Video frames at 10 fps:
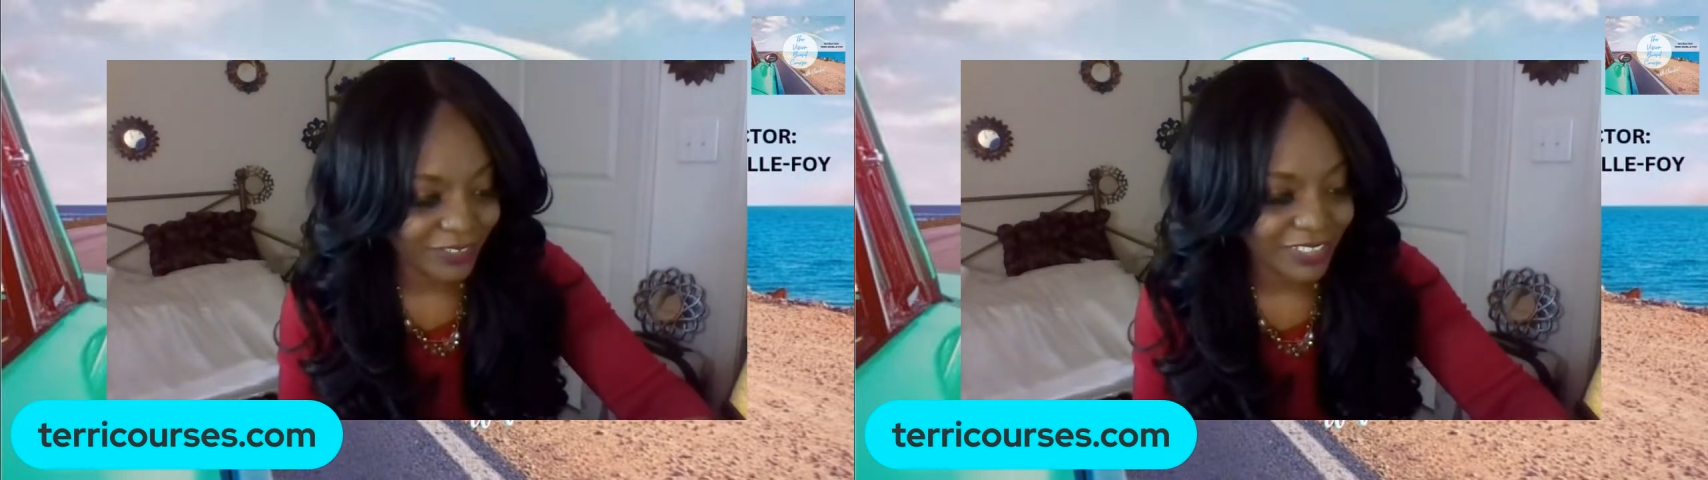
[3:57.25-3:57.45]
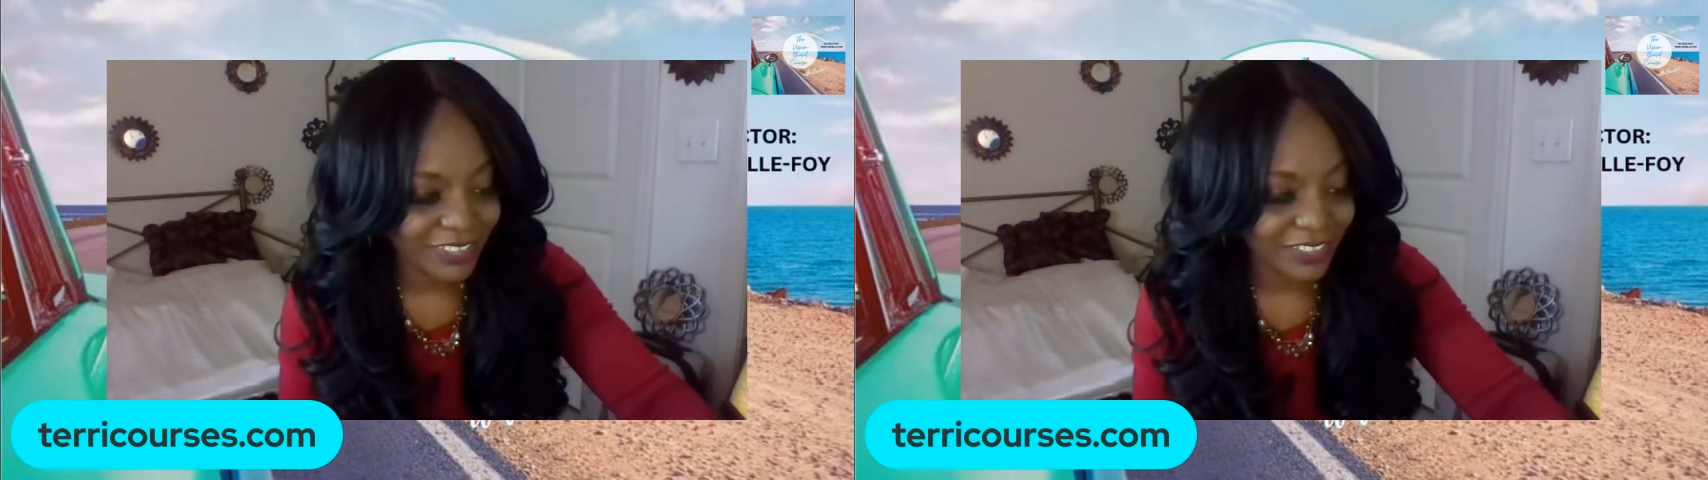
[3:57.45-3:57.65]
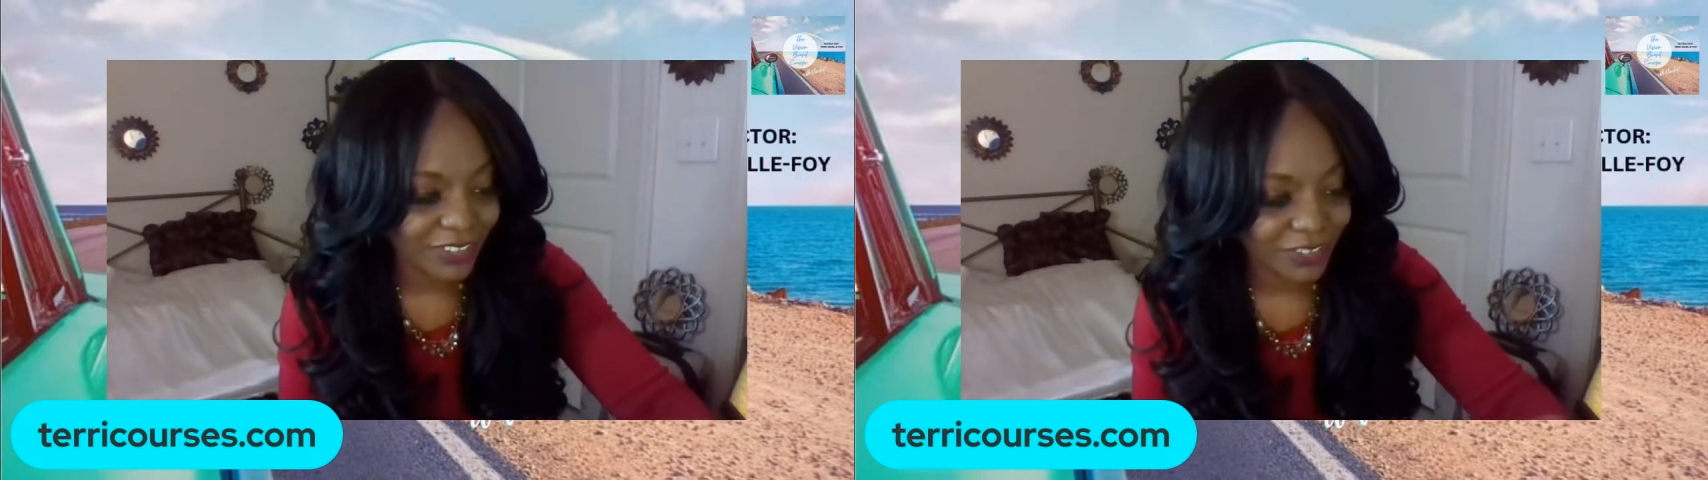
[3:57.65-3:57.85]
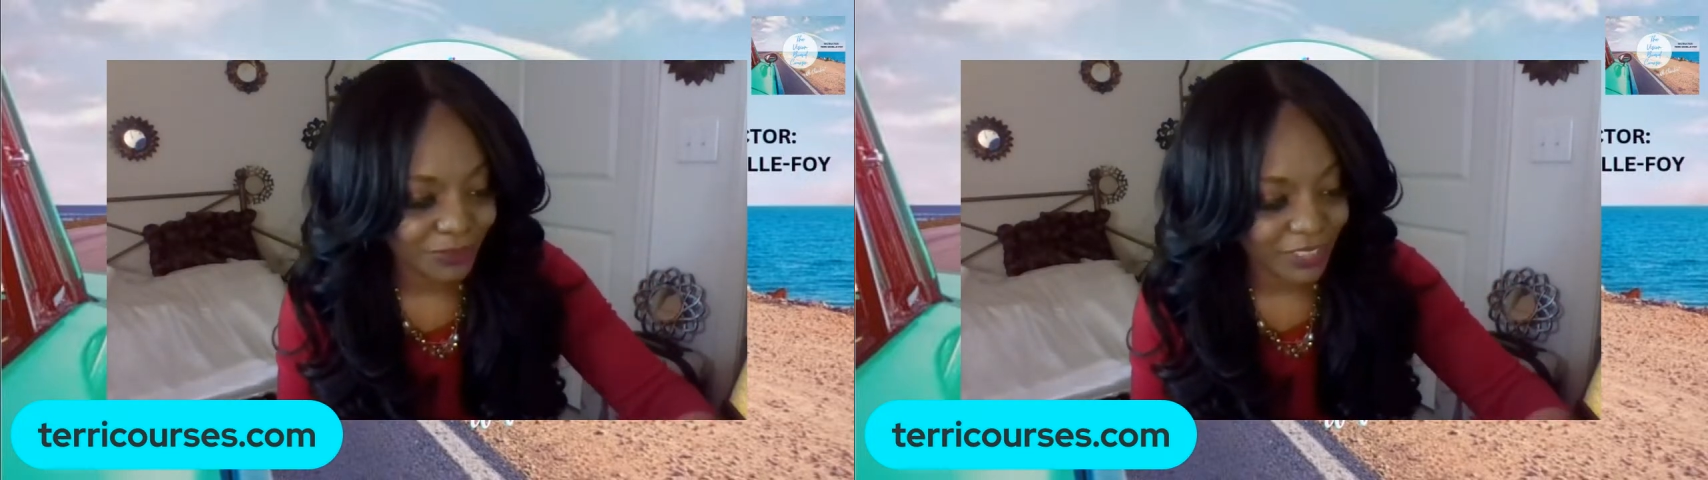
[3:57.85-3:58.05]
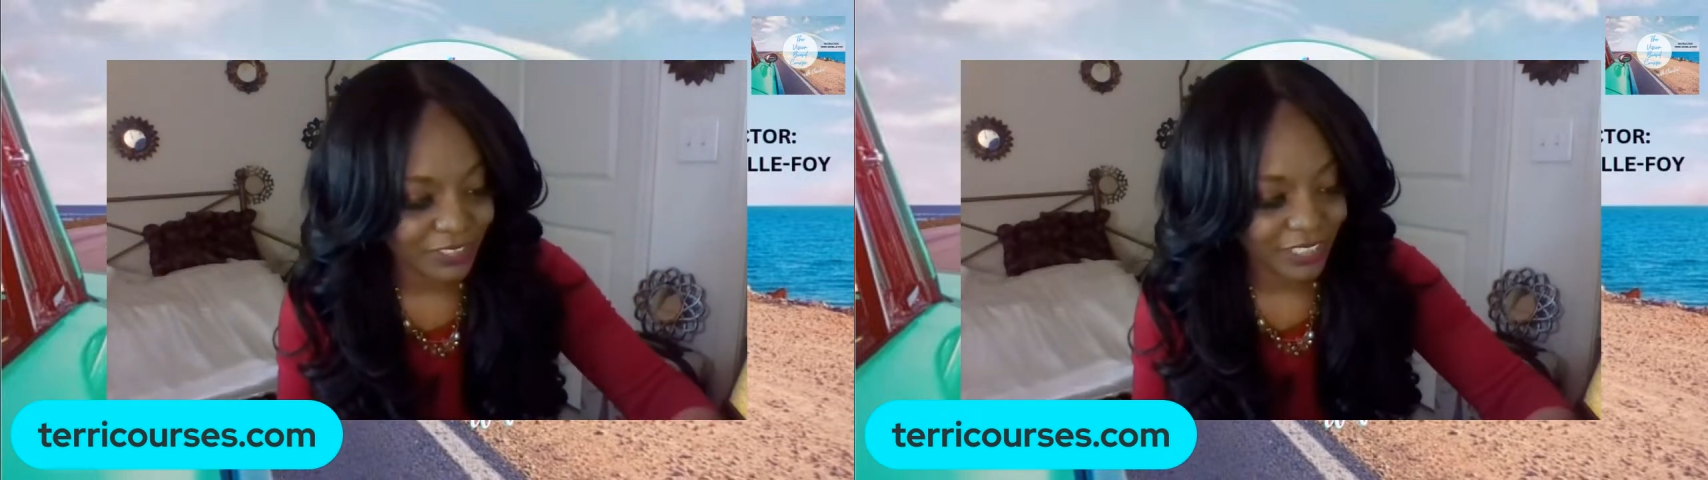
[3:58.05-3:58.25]
this song
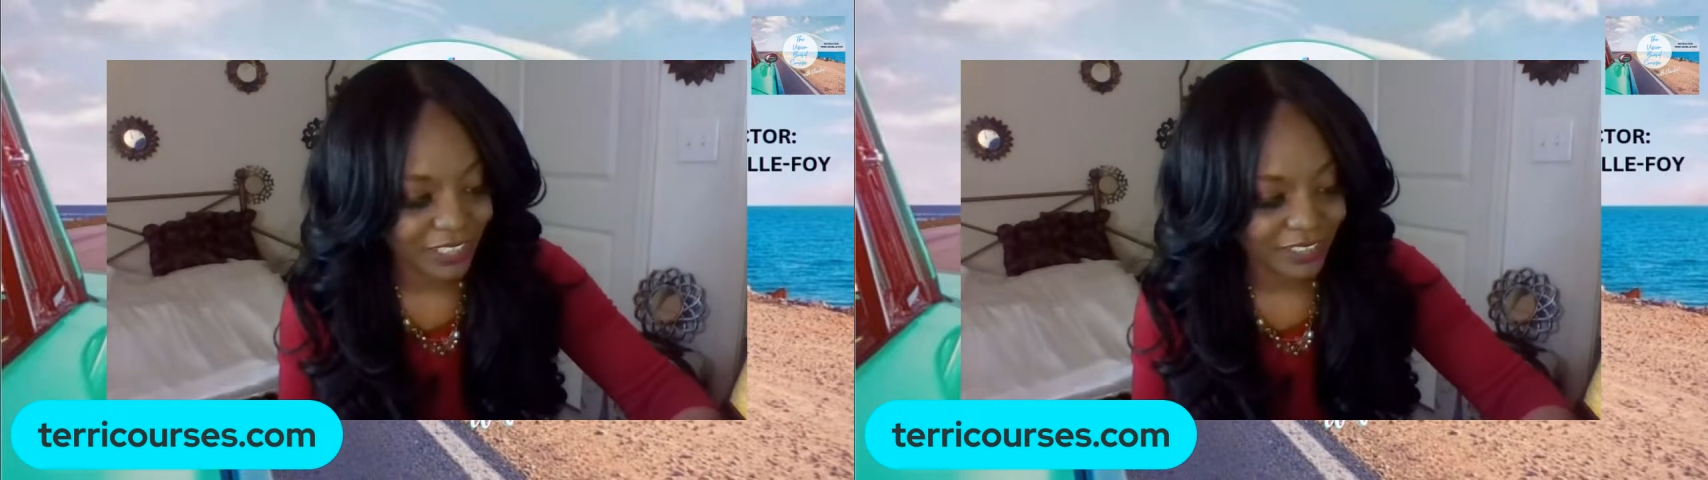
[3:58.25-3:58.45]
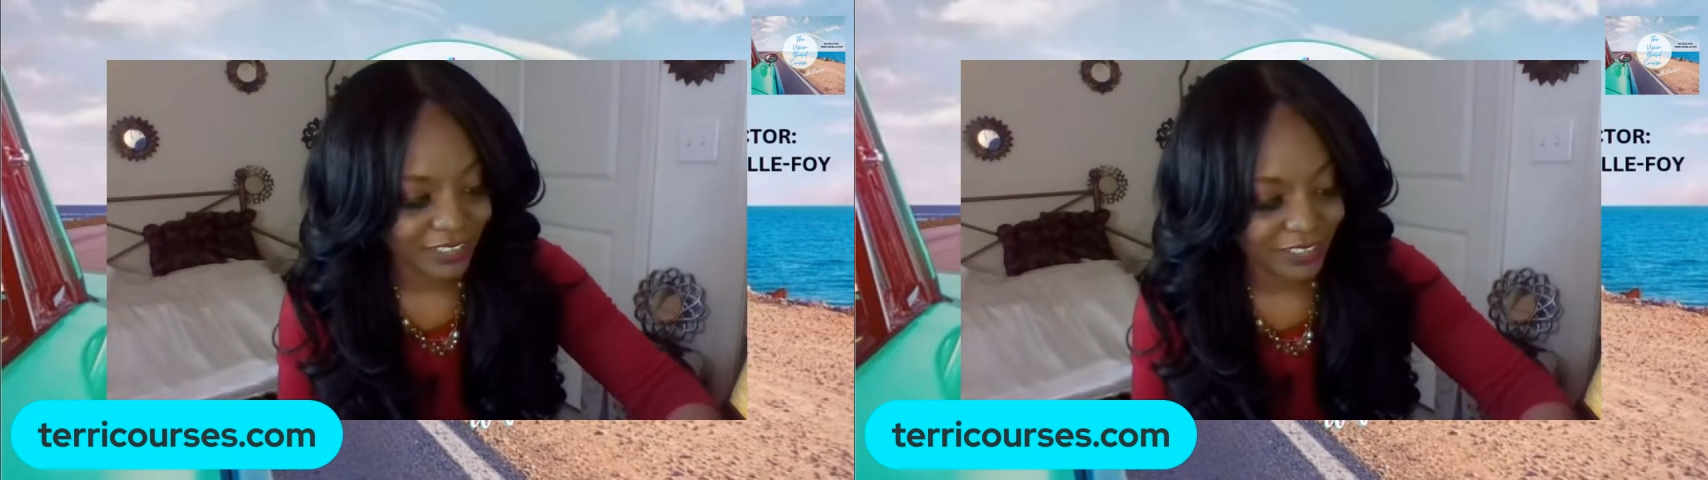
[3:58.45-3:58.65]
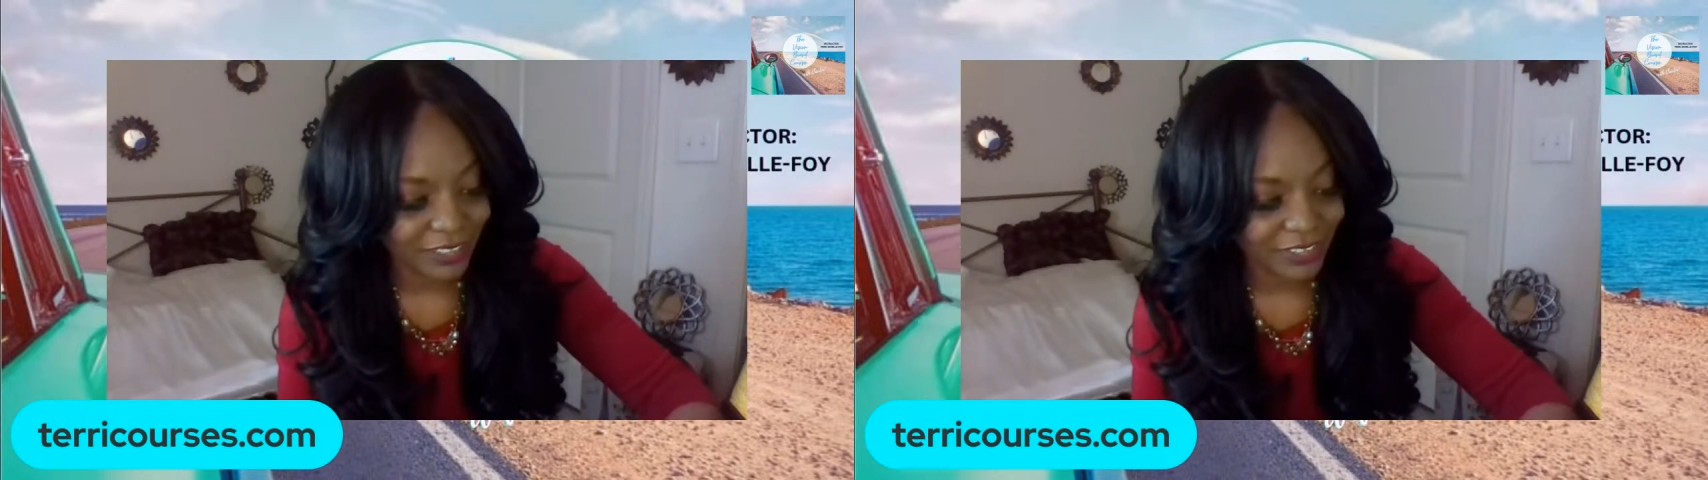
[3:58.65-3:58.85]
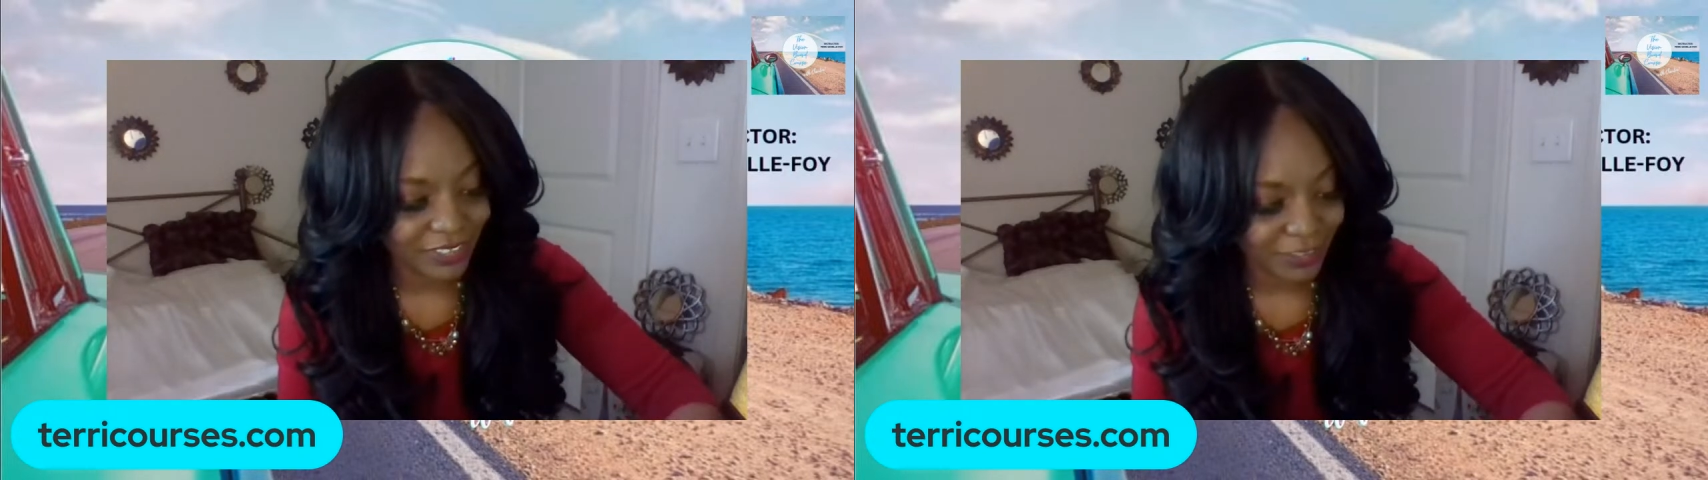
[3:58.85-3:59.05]
by Jonathan Nelson.